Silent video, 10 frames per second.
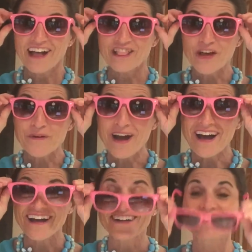
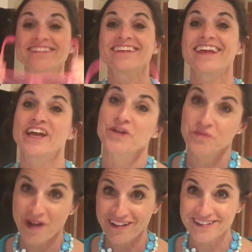Aloha
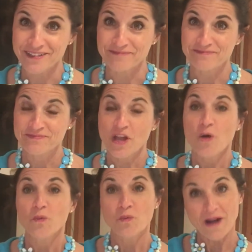and welcome.
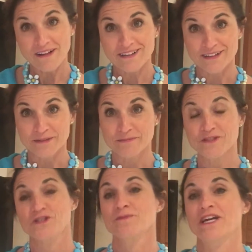Welcome
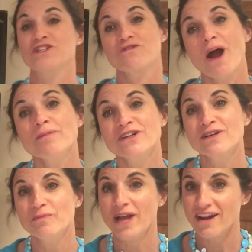to my
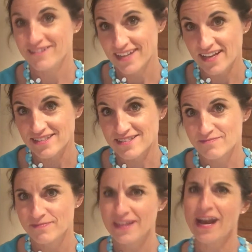tropical paradise
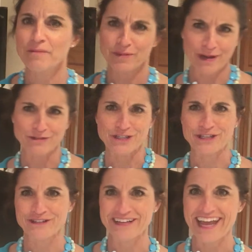that I'm about to
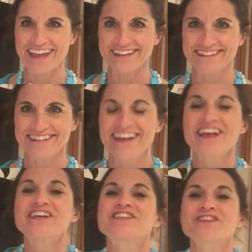create.
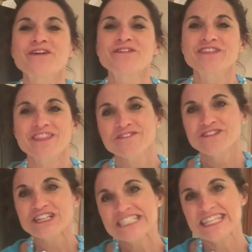So the
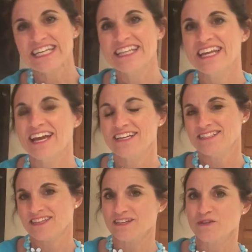first thing that I
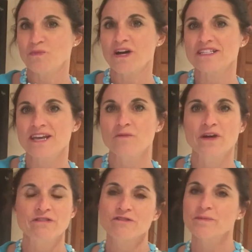did was I
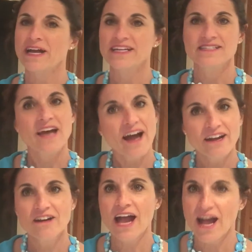went through my
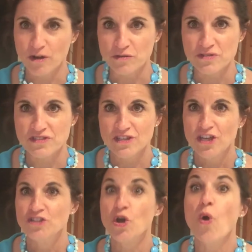entire house,
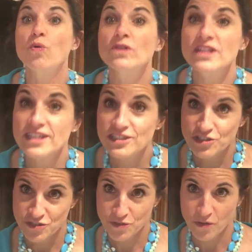totally
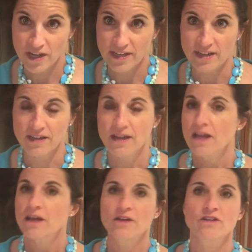destroyed it,
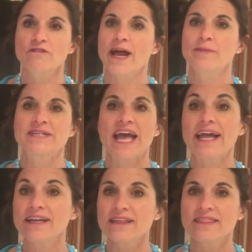and grabbed
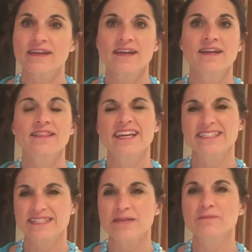anything that
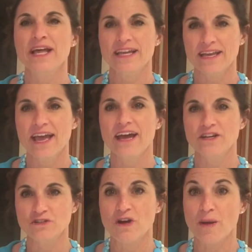seemed like it had
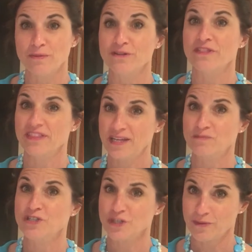a tropical
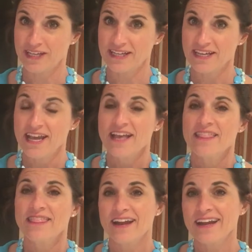theme to it.
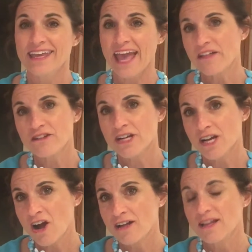Then I gathered it
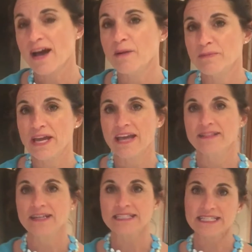all up and
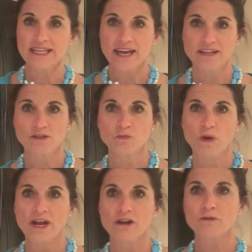then decided
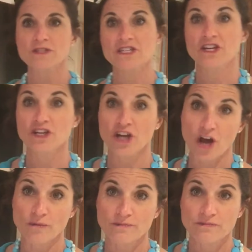where it was going to go.